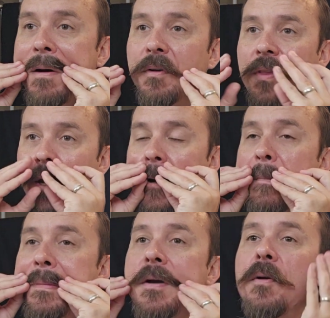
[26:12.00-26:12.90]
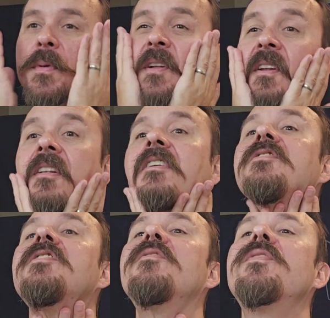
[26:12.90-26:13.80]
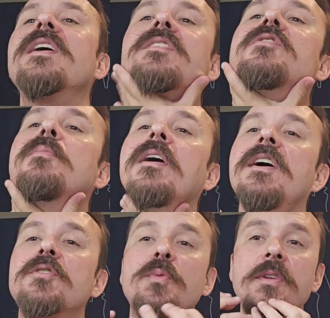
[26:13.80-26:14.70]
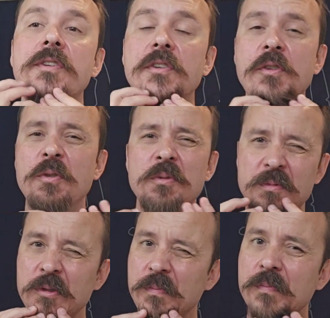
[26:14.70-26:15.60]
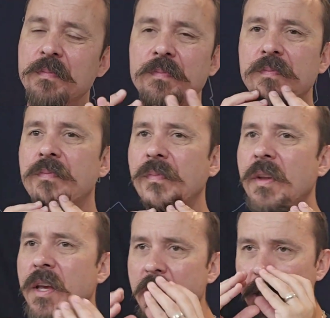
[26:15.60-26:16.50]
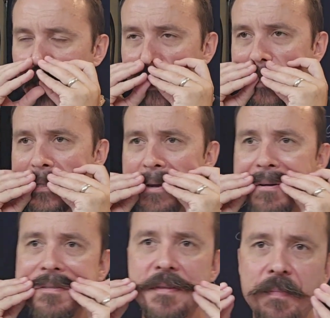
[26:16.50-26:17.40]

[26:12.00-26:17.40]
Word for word: I would think up there it'd be a little easier to find some guys willing to do some shady stuff.